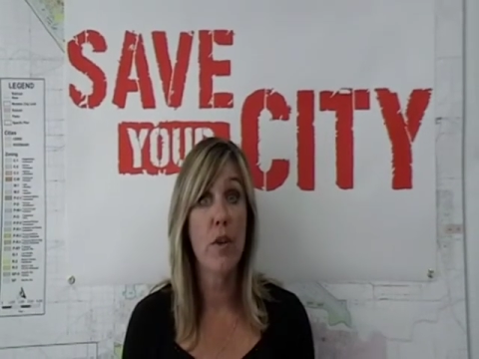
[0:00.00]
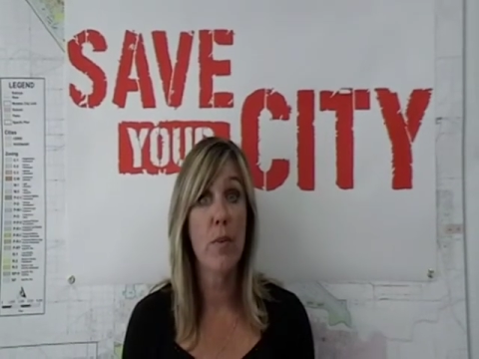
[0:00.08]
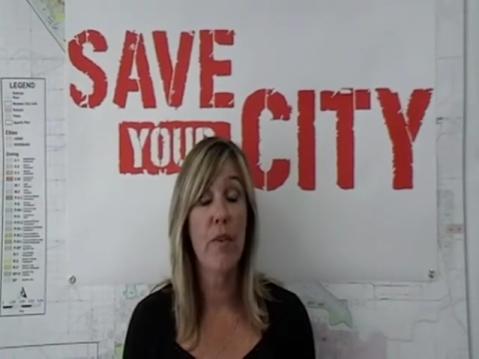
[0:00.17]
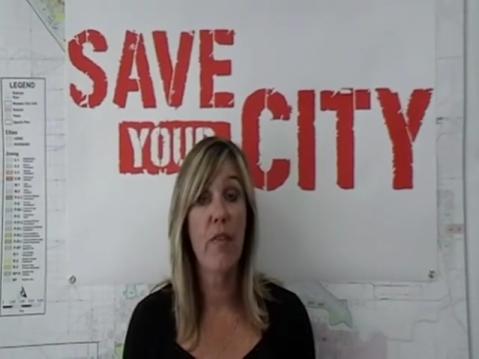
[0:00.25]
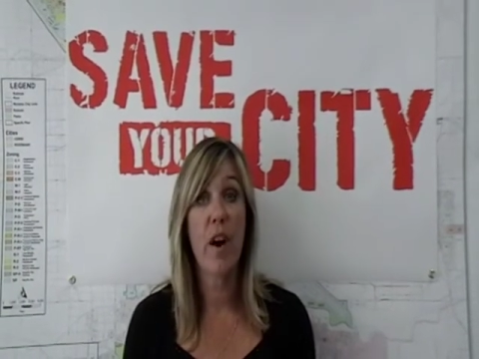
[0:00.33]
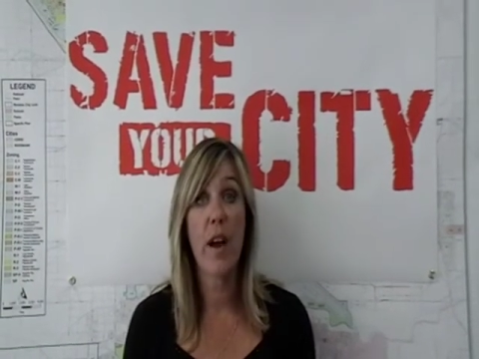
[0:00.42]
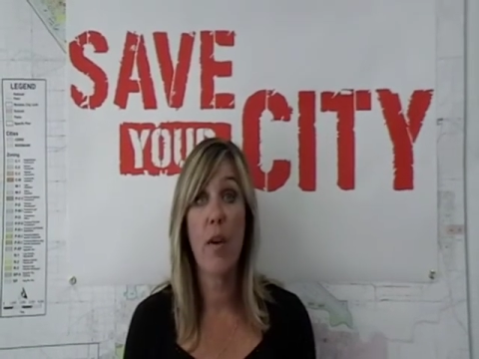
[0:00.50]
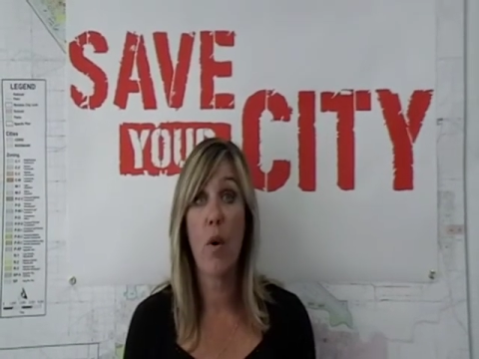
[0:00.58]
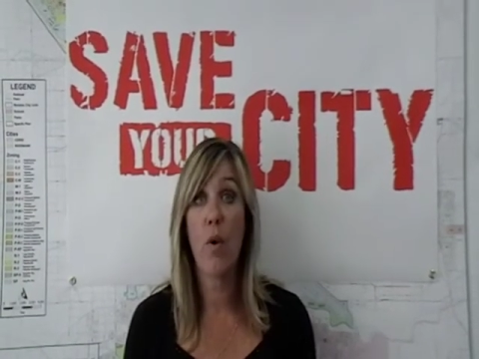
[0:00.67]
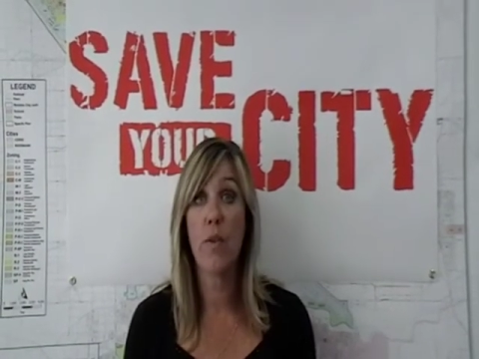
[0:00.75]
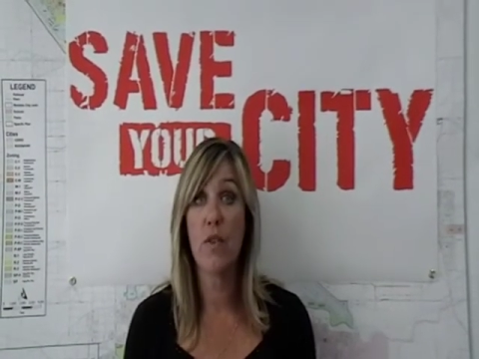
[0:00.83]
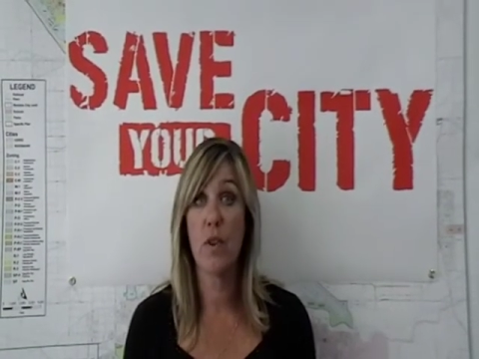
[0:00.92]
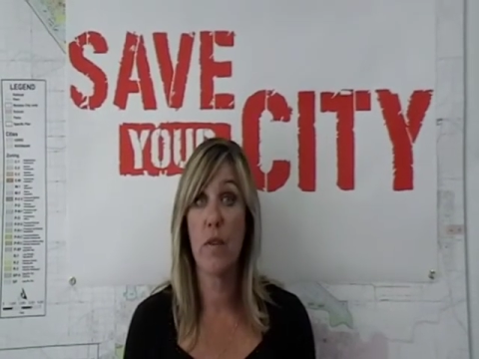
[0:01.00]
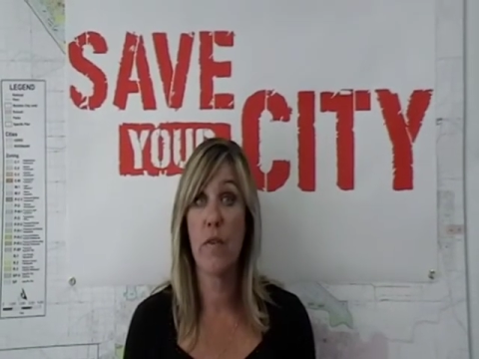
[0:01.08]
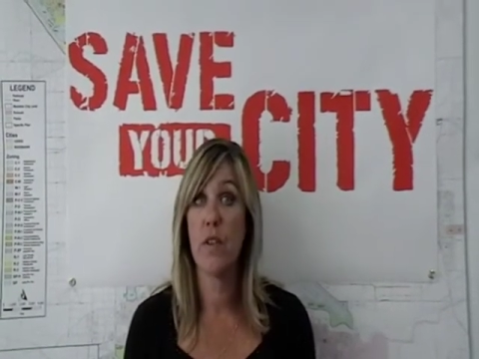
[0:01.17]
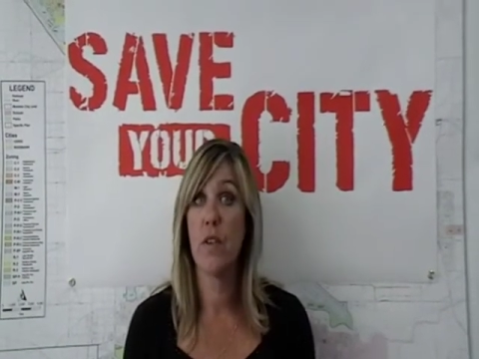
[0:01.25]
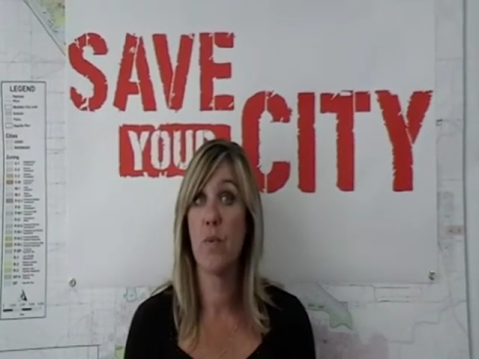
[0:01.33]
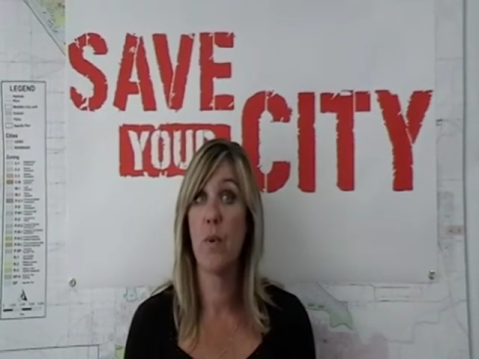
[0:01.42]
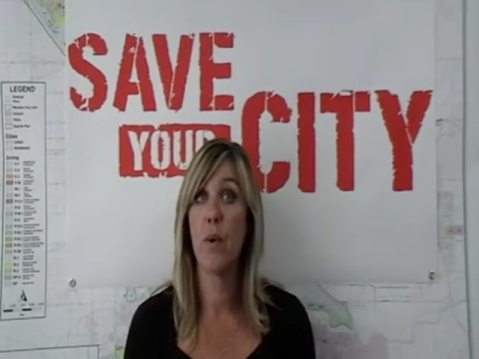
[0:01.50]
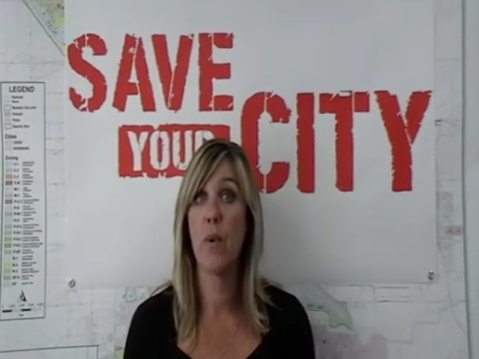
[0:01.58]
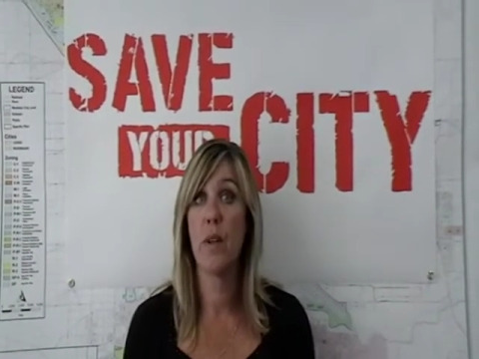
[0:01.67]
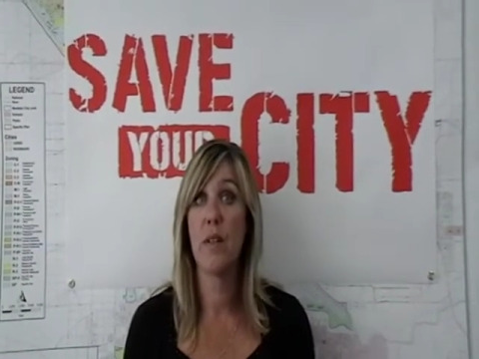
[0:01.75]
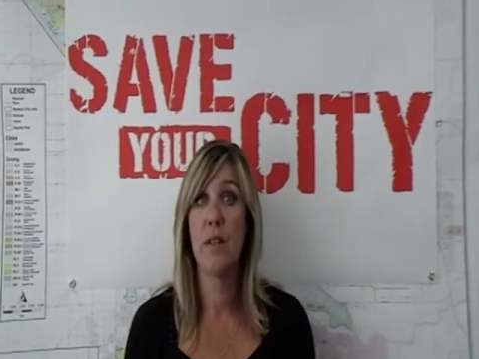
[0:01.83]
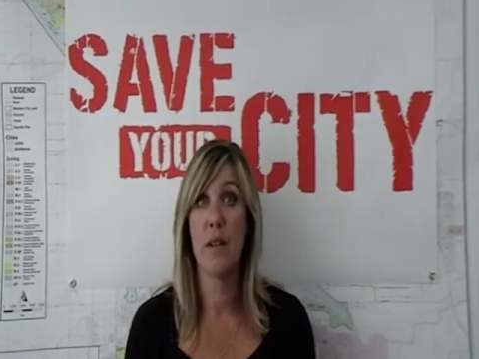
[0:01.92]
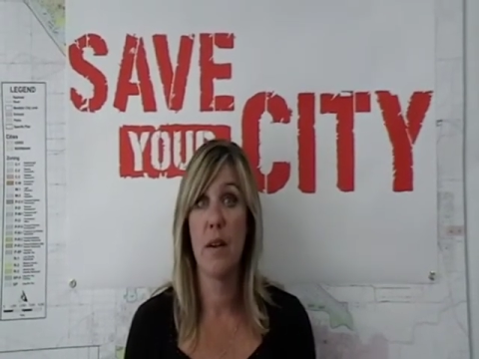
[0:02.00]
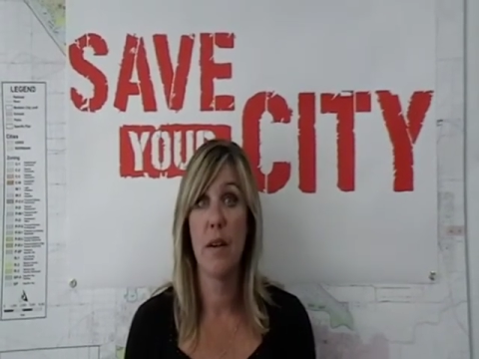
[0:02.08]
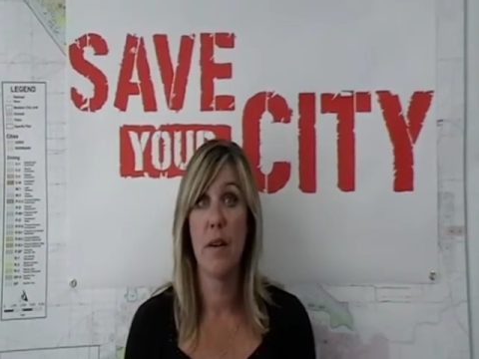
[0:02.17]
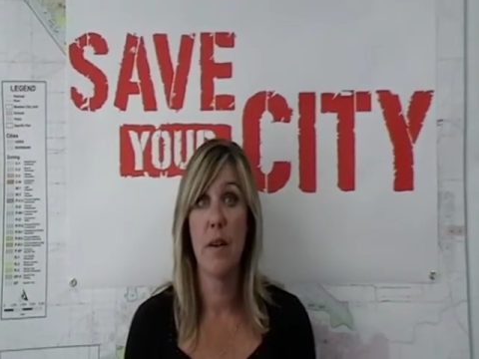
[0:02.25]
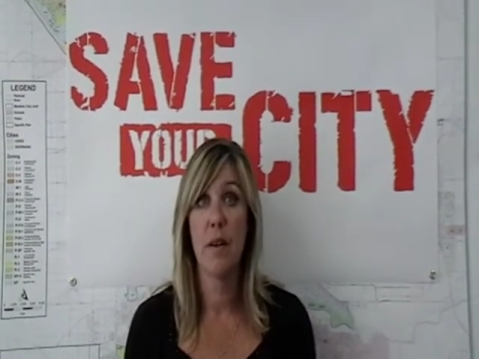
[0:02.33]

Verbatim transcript: to provide all the services we once did.